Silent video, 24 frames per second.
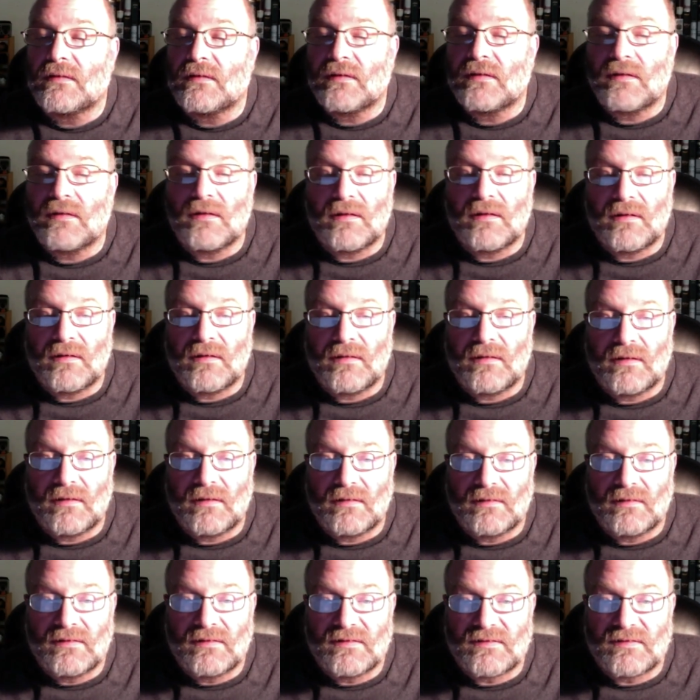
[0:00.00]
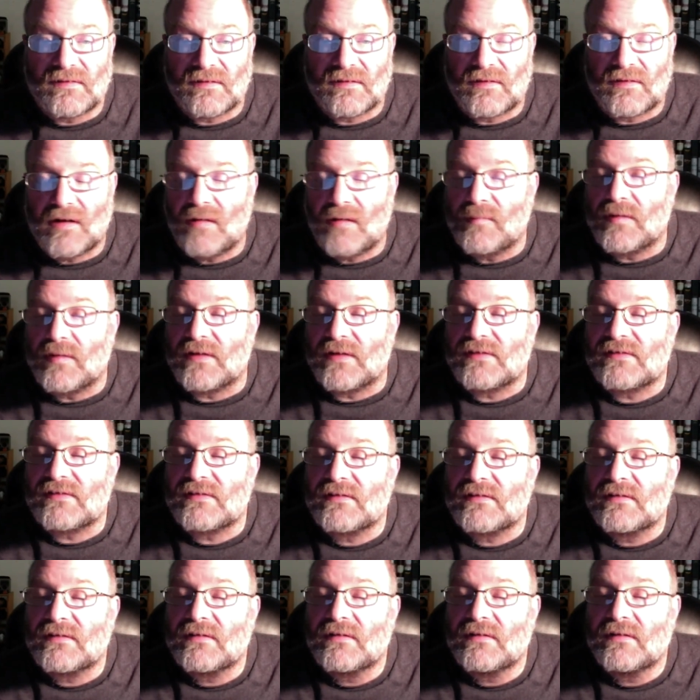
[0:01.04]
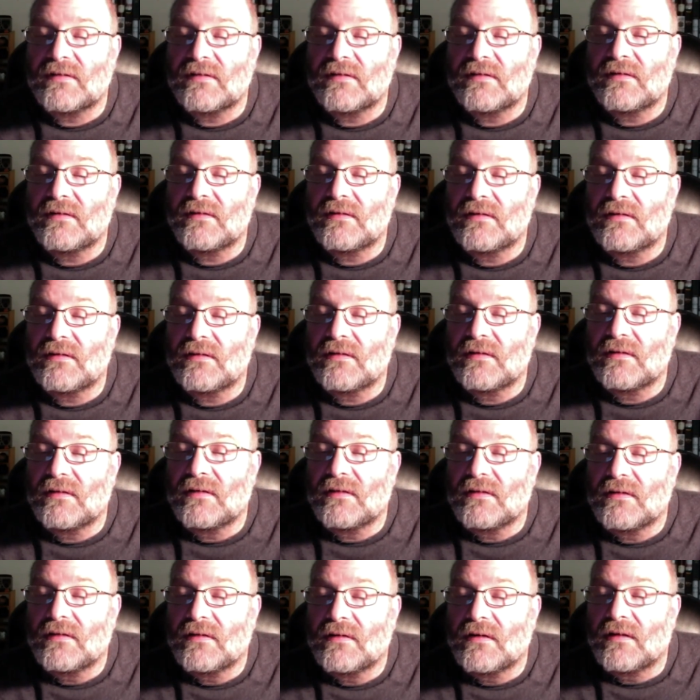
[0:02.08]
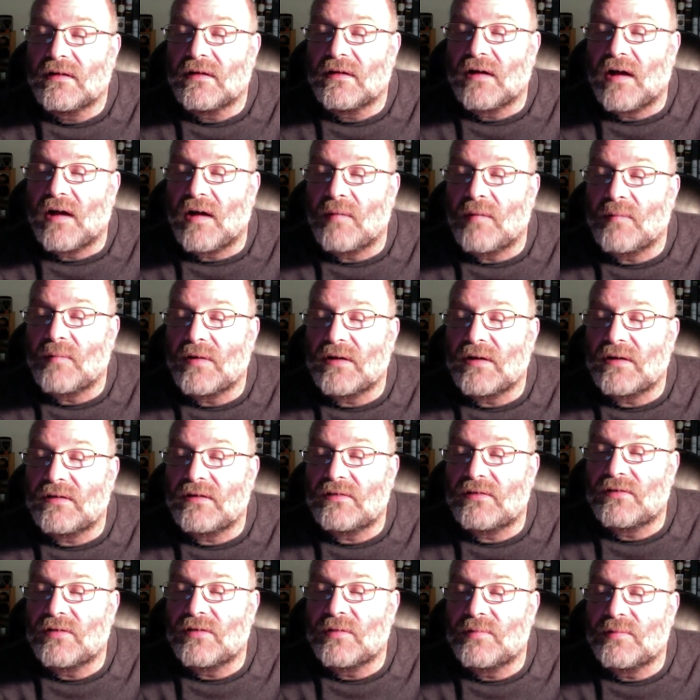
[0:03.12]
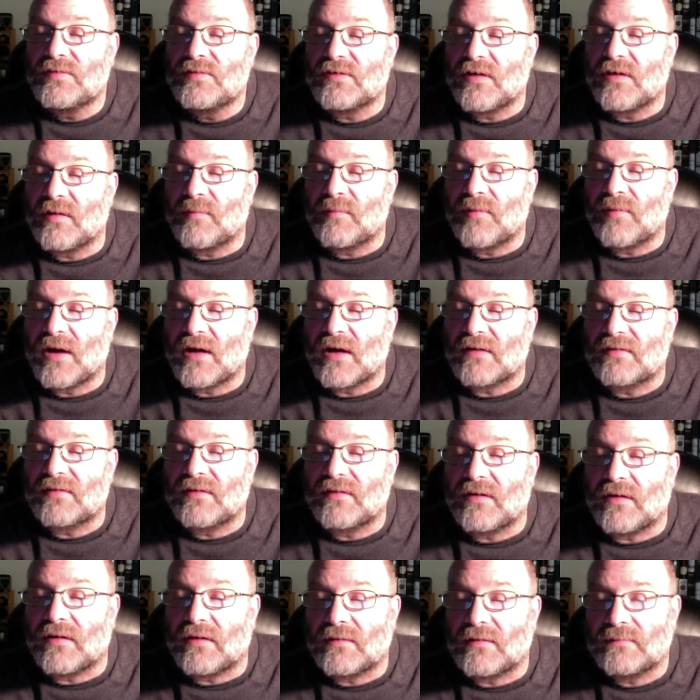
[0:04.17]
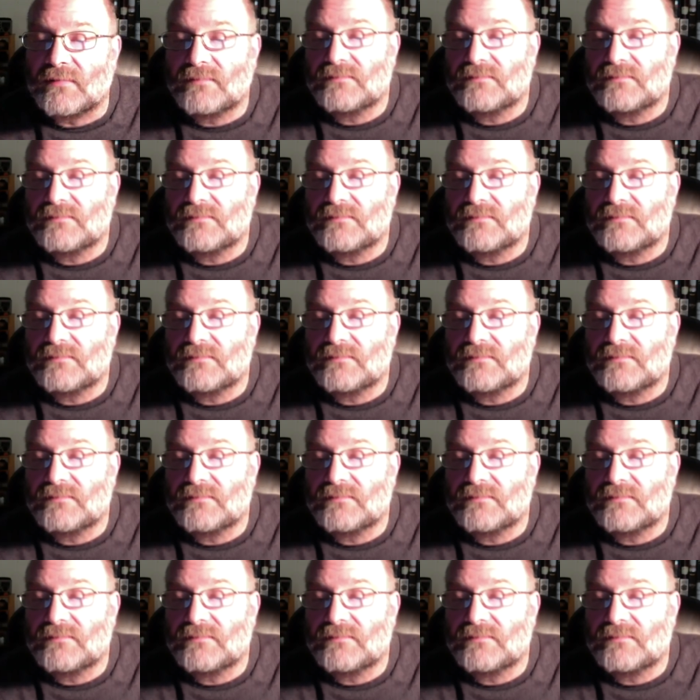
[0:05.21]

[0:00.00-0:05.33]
at least the comments. How many tubes are back there?